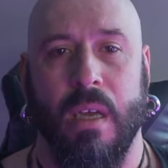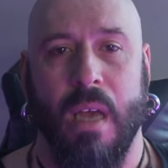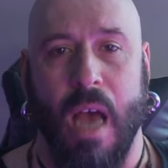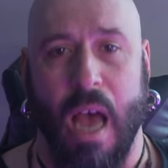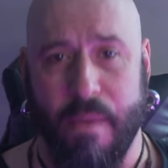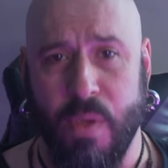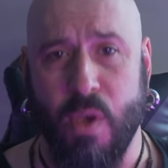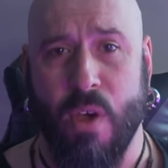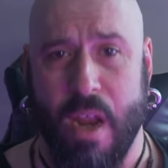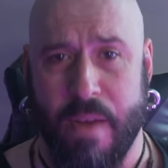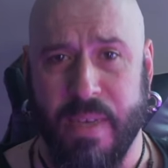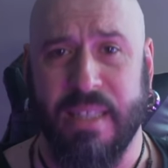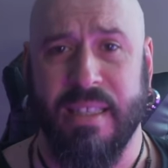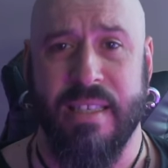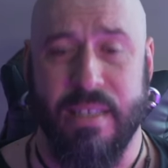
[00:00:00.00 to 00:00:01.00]
Have you
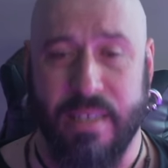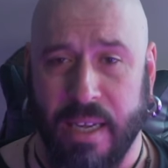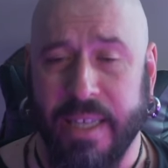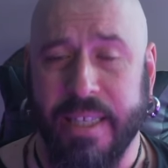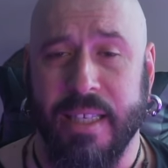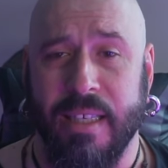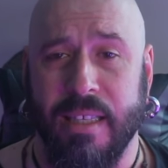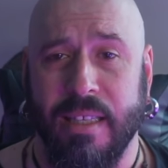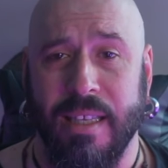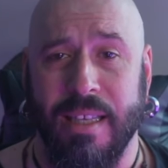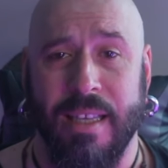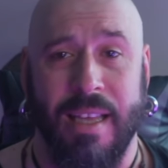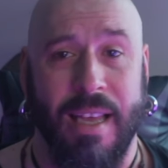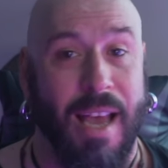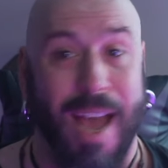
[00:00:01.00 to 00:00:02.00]
ever decided,
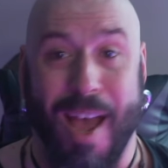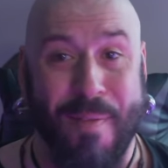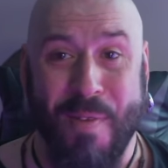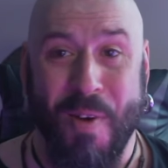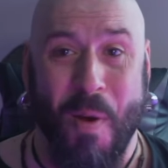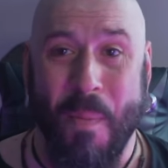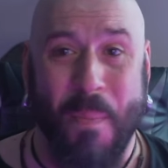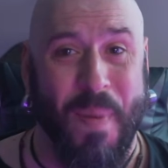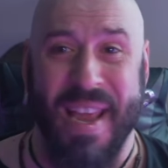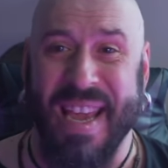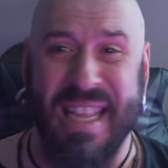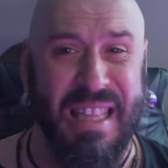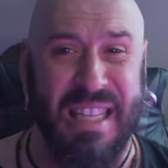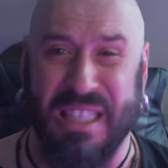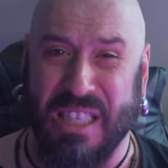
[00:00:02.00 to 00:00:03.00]
I'm not
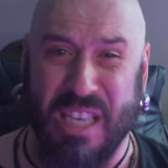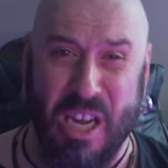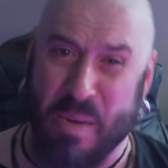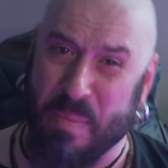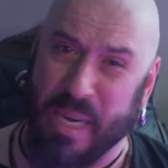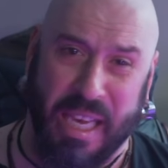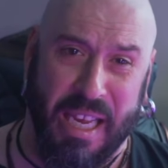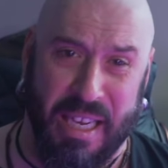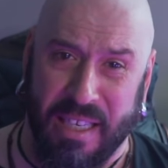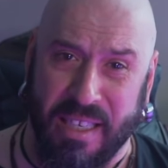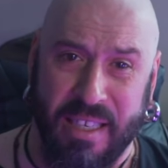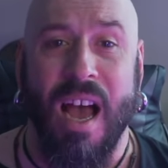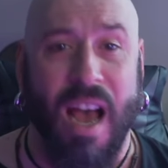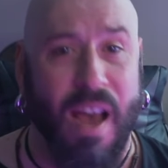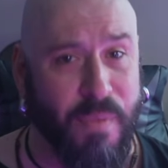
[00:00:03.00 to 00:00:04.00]
playing this game again?
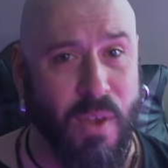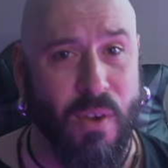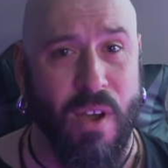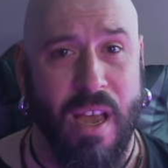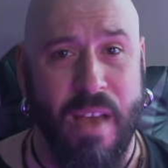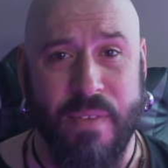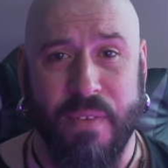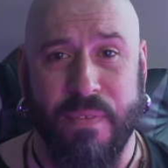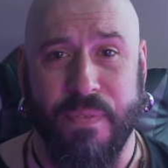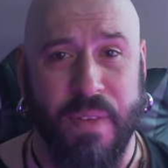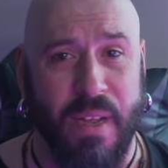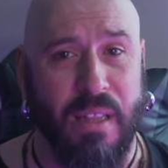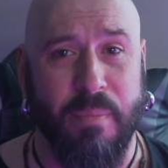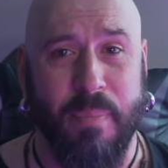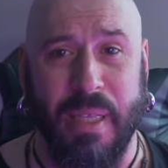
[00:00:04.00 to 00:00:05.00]
Have you ever
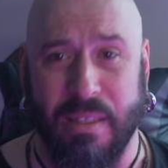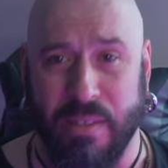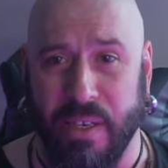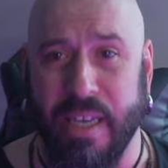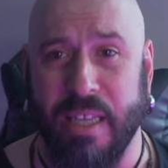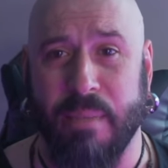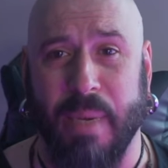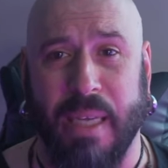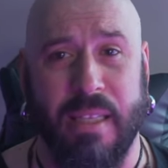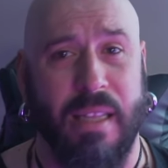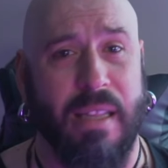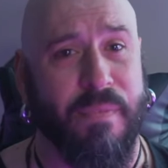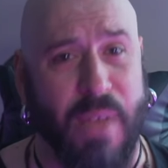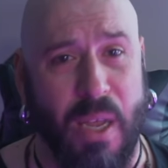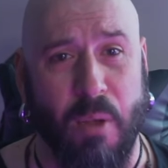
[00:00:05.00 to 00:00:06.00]
felt betrayed by the
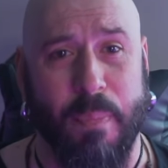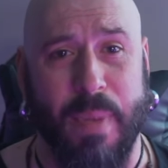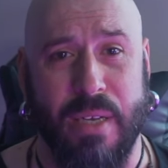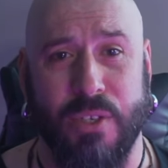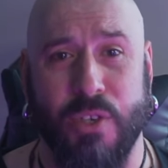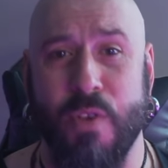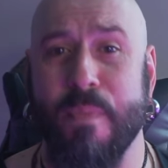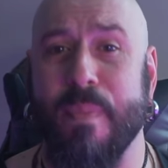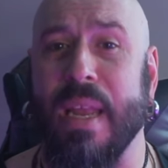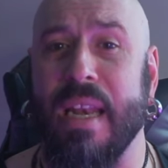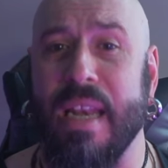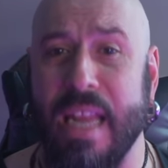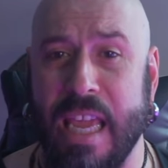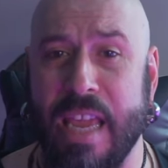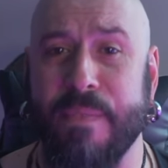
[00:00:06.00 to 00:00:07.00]
developers you
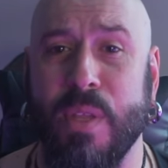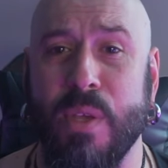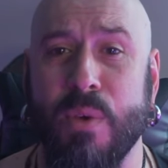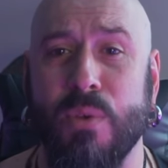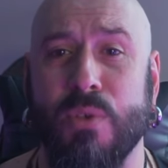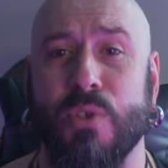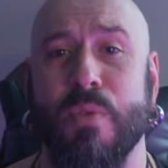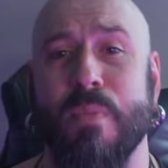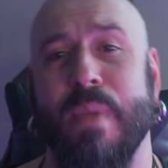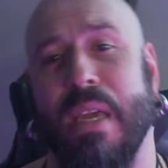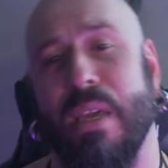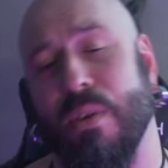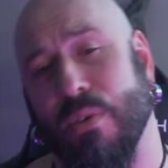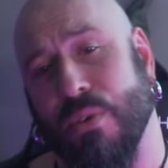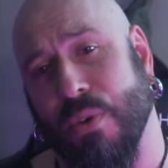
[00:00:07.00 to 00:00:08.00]
believed used to
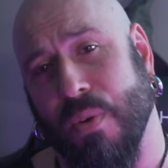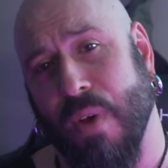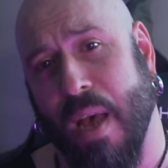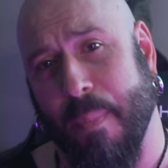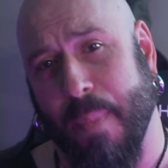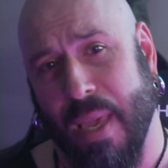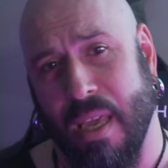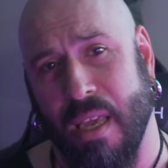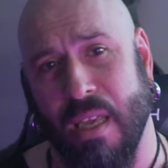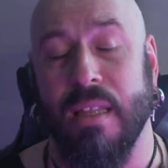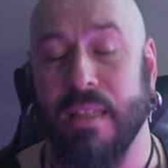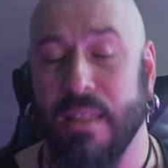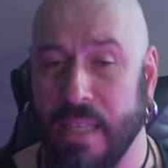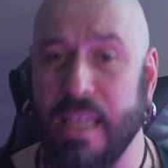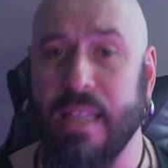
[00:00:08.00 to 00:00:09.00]
make you so happy?
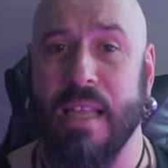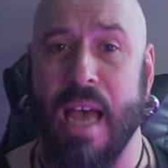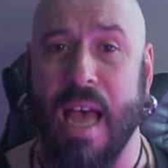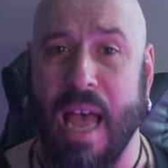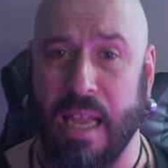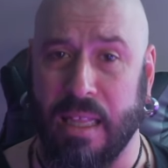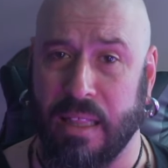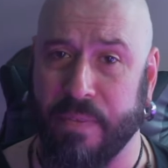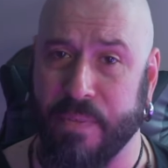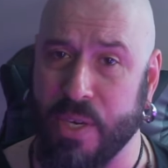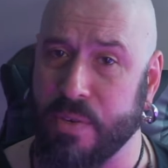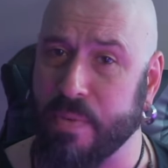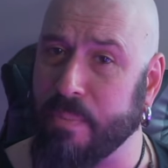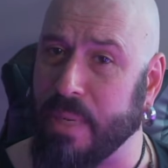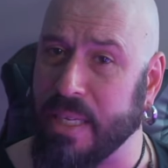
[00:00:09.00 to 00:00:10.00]
Did
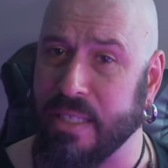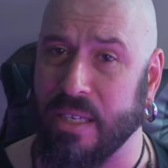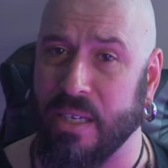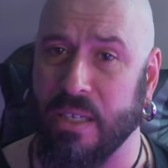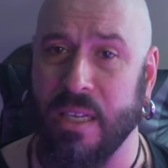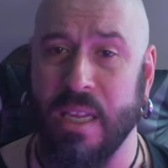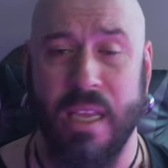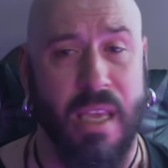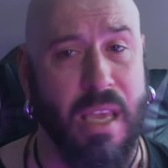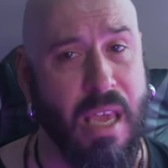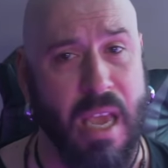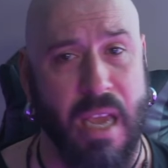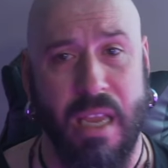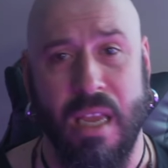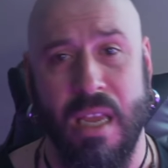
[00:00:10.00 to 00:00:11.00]
Activision Blizzard,
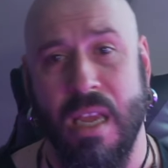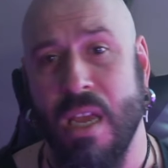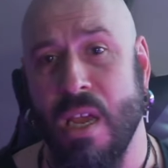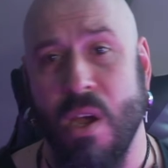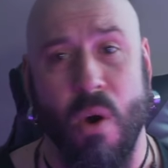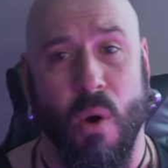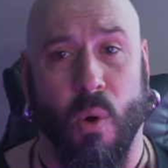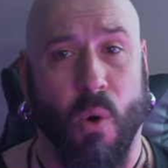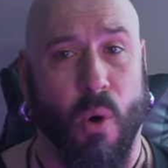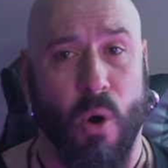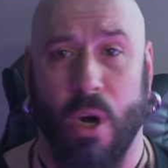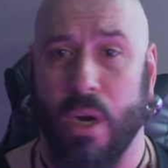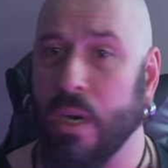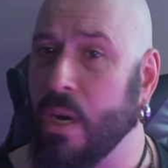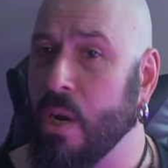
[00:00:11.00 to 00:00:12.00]
EA,
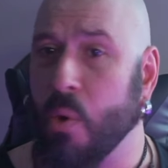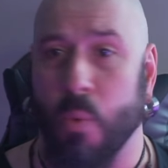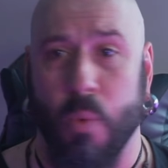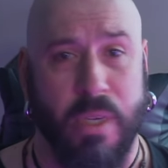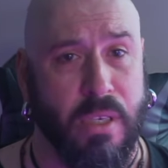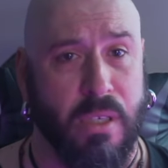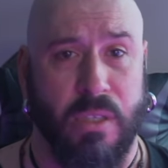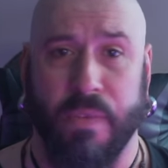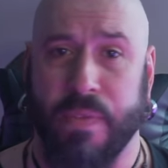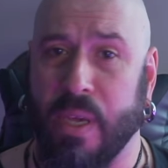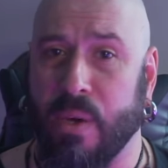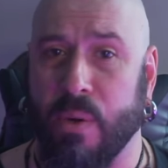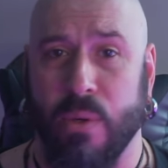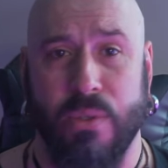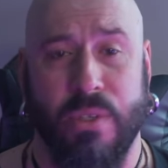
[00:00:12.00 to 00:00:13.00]
or Wizards of the
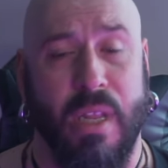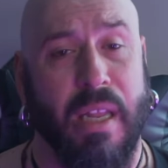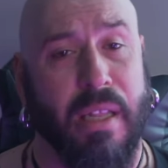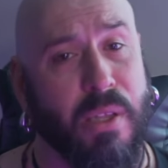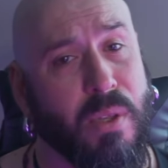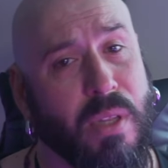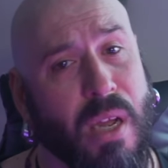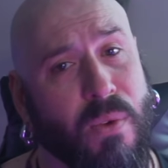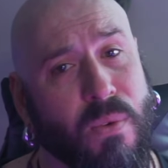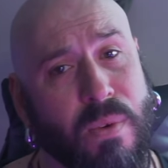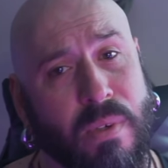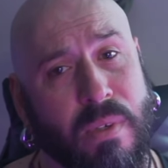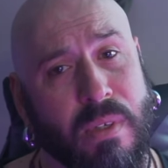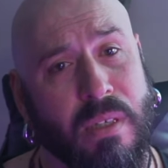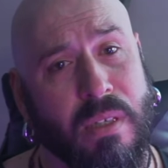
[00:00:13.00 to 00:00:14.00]
Coast let you down?
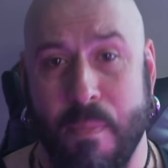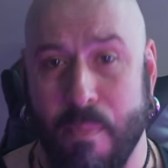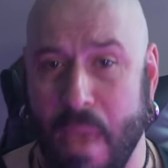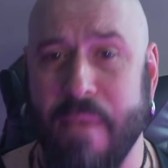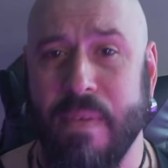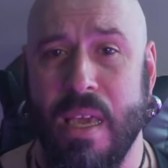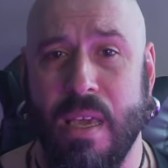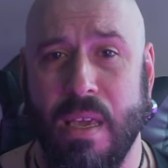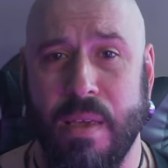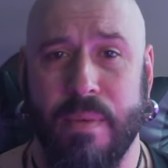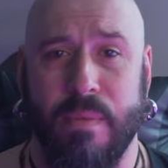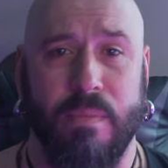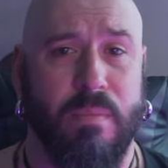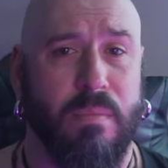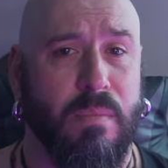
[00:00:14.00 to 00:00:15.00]
Maybe
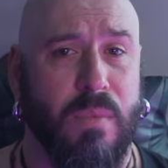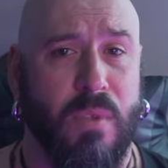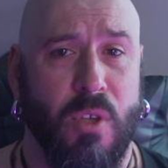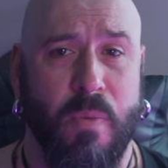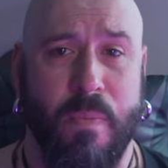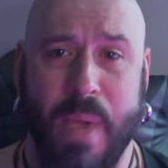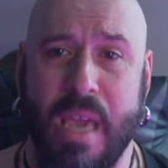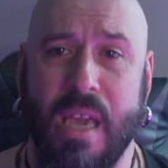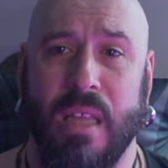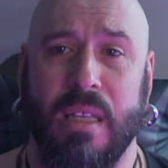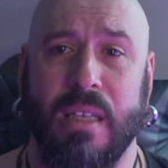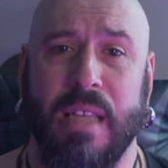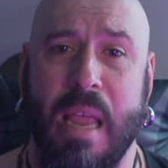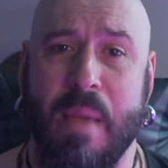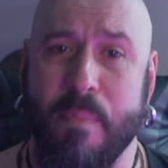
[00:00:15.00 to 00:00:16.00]
you've been
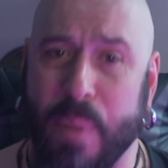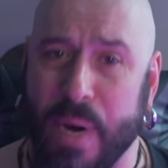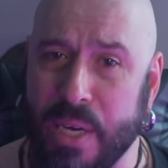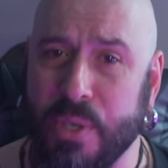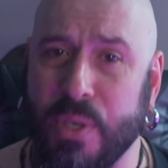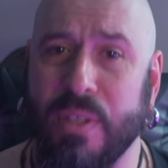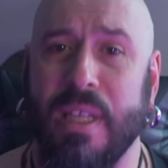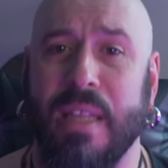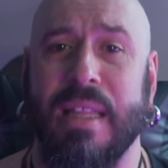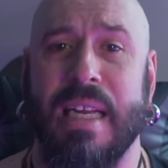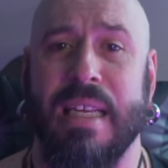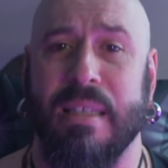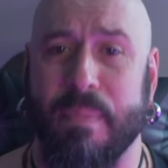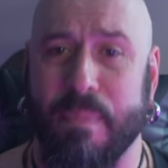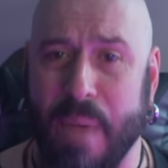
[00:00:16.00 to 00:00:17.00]
under the impression that there
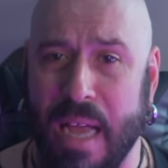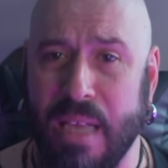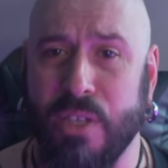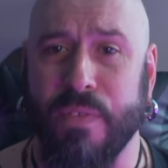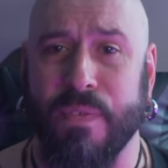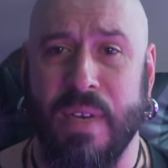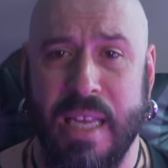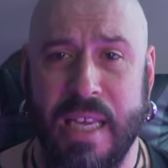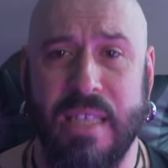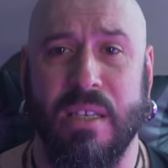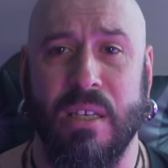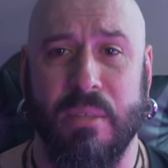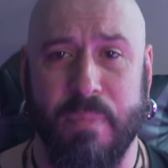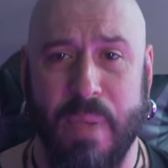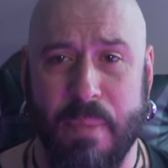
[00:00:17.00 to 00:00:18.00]
is a bunch of
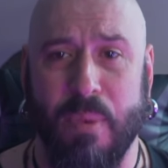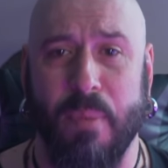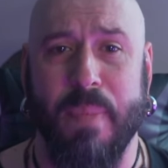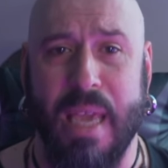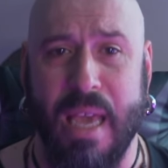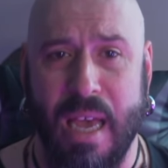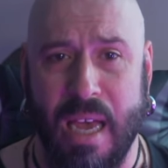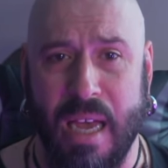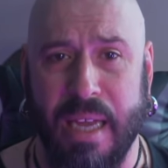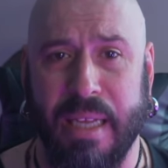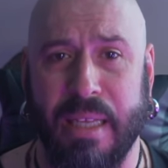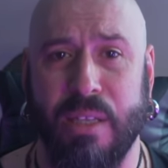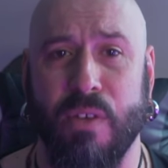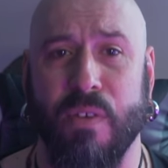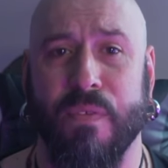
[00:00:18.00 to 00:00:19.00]
lizard people
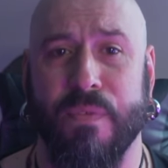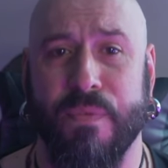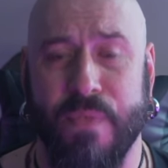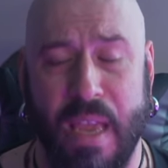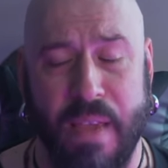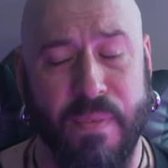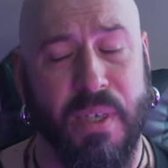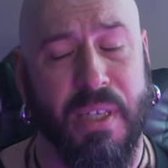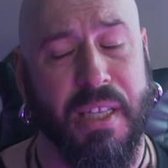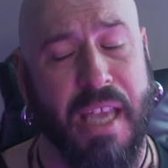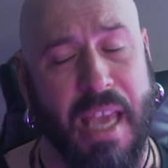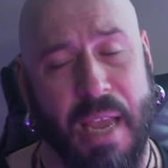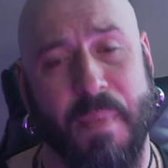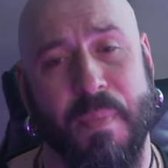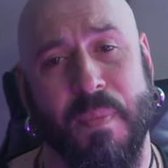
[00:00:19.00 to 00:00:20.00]
behind your favorite
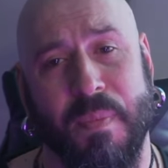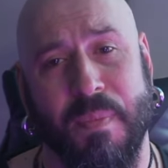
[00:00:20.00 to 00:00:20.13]
game.